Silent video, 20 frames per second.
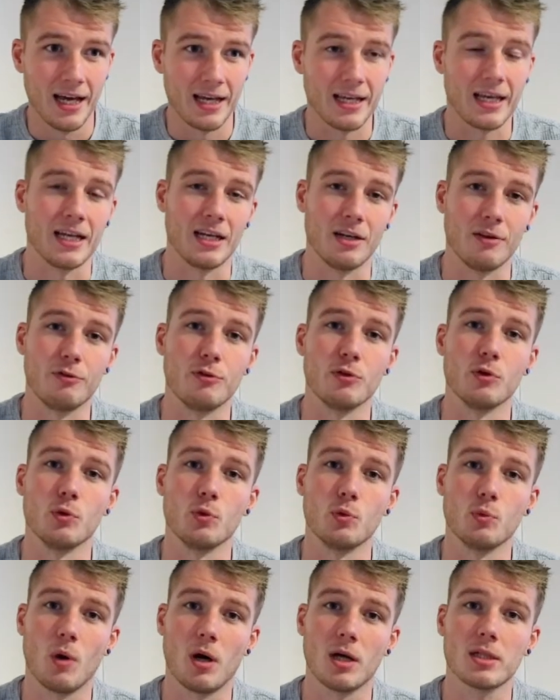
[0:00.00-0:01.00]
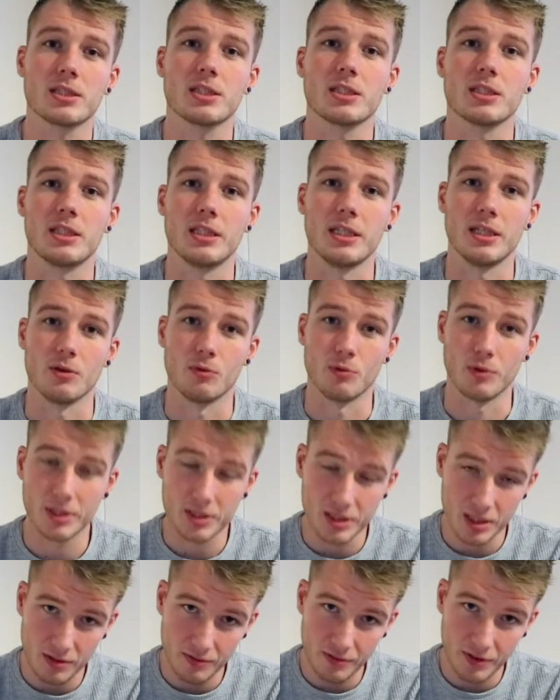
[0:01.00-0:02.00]
Again, if you watch the
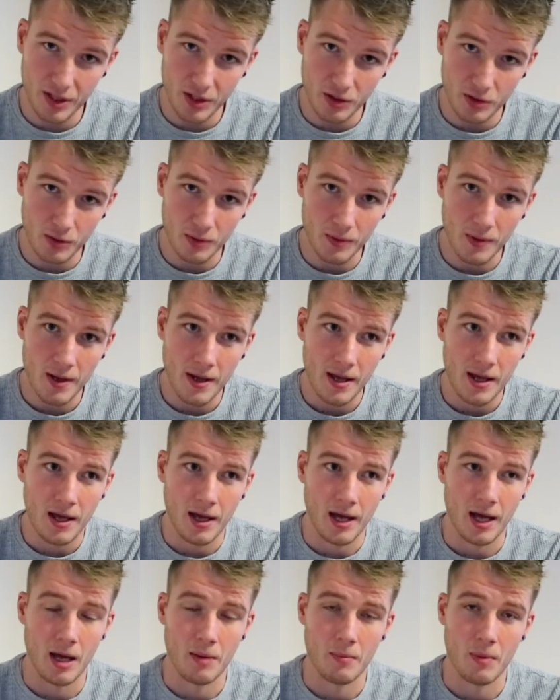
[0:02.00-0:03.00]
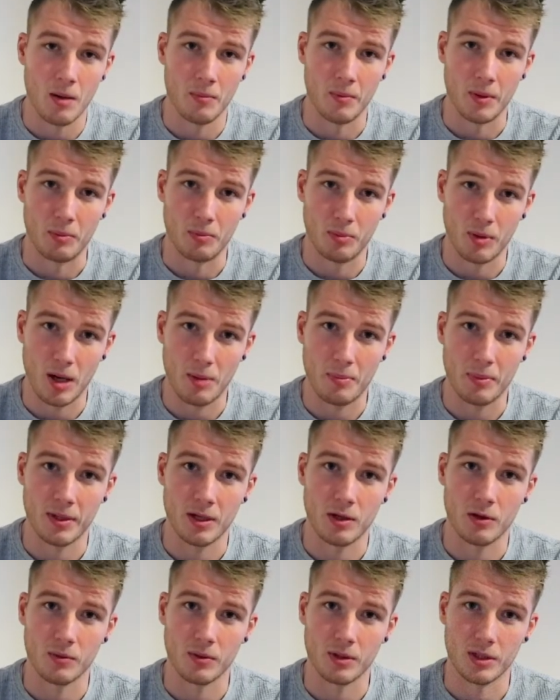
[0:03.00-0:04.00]
original video on my prep and
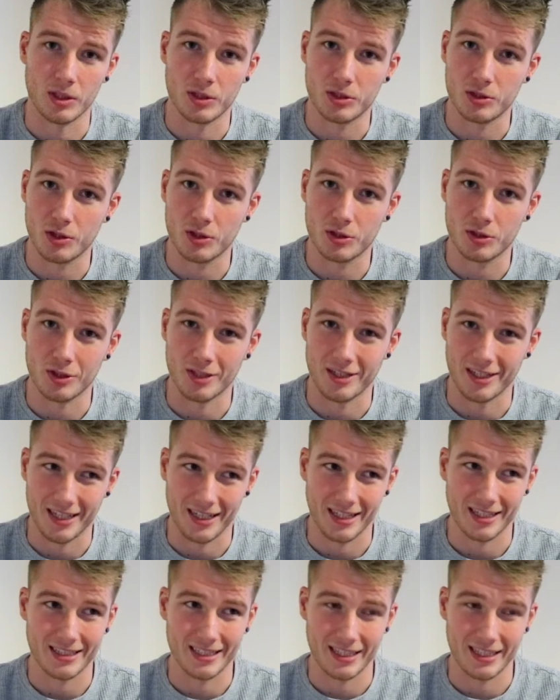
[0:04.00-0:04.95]
how I'm going to structure it,